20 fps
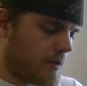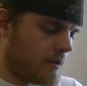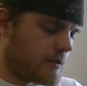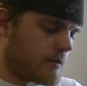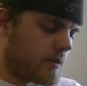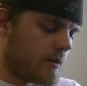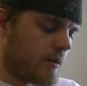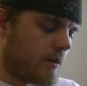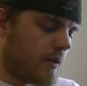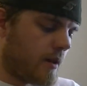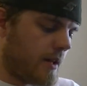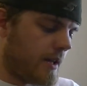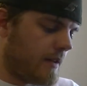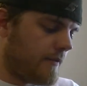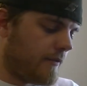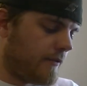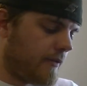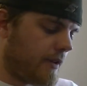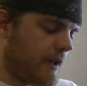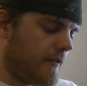So
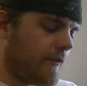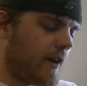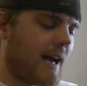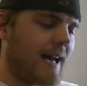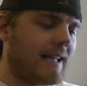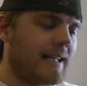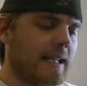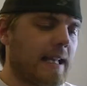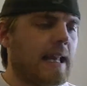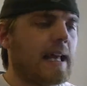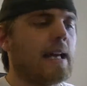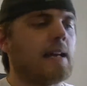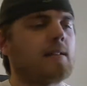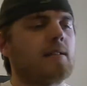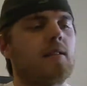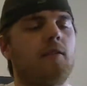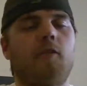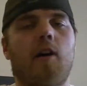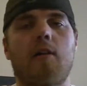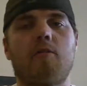if I had to
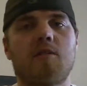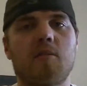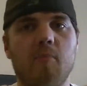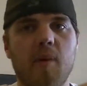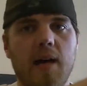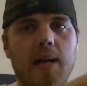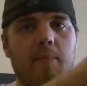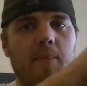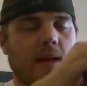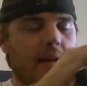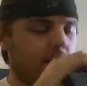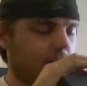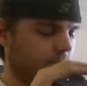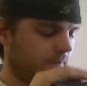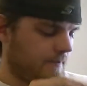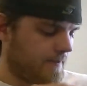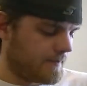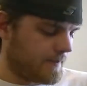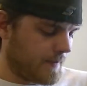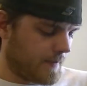guess, if I was a betting man,
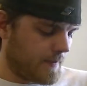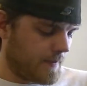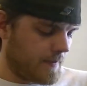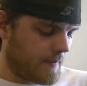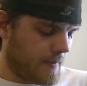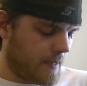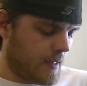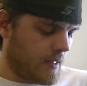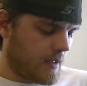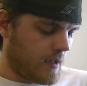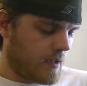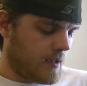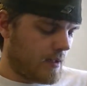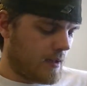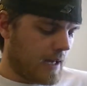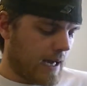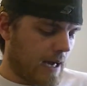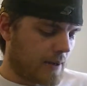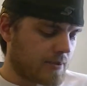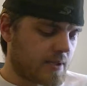
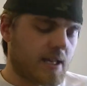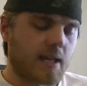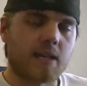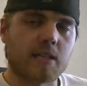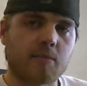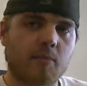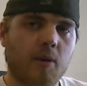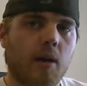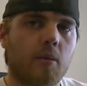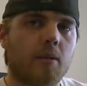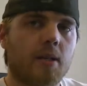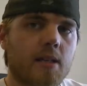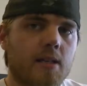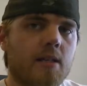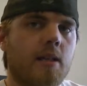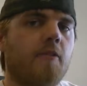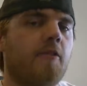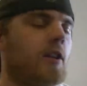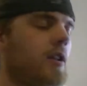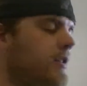I would say it's probably a
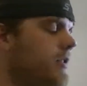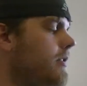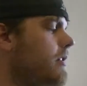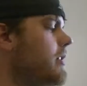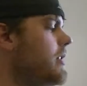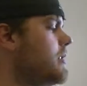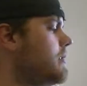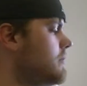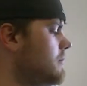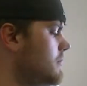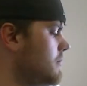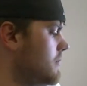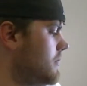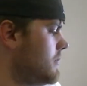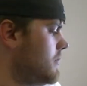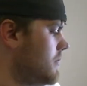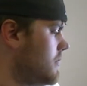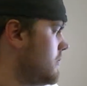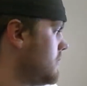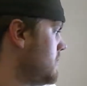70-30
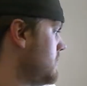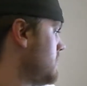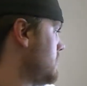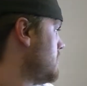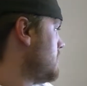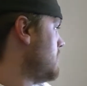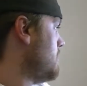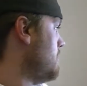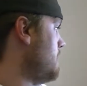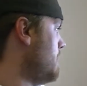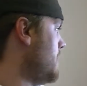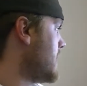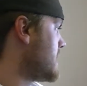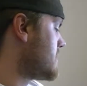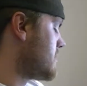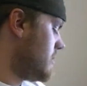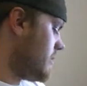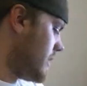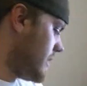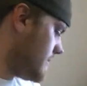
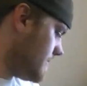mix on